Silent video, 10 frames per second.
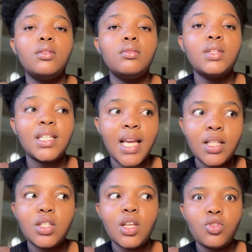the
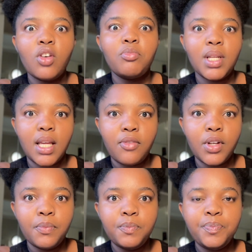dates that you have been
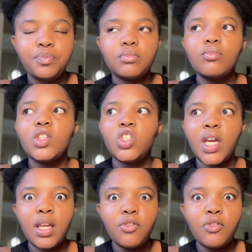given. Check